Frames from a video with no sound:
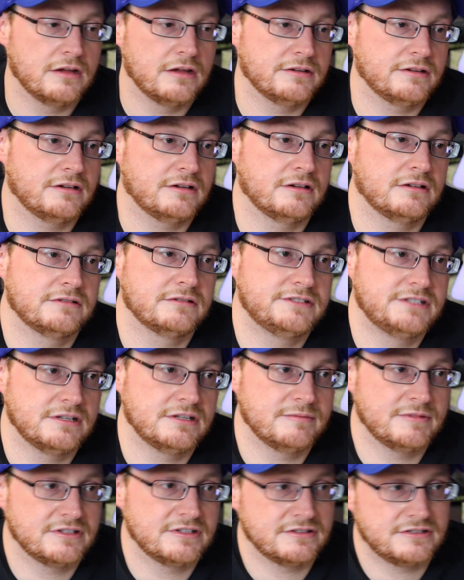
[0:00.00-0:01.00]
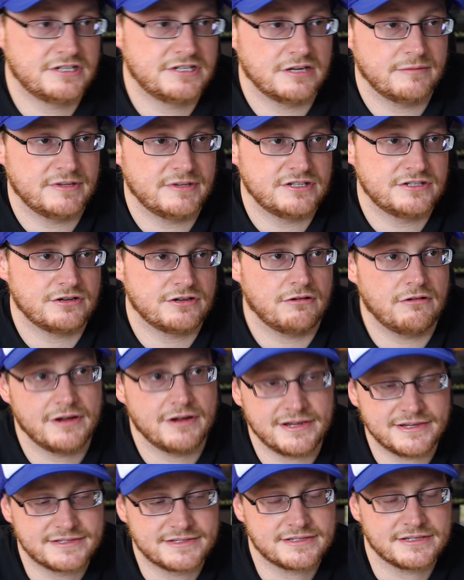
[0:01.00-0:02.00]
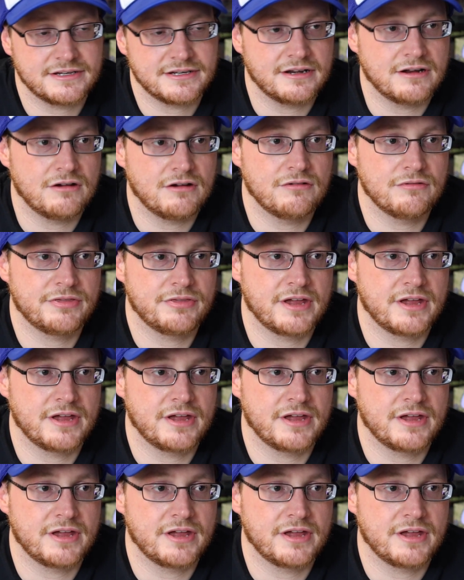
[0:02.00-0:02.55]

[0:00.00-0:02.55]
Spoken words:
Oh, Jim and Joyce, you know,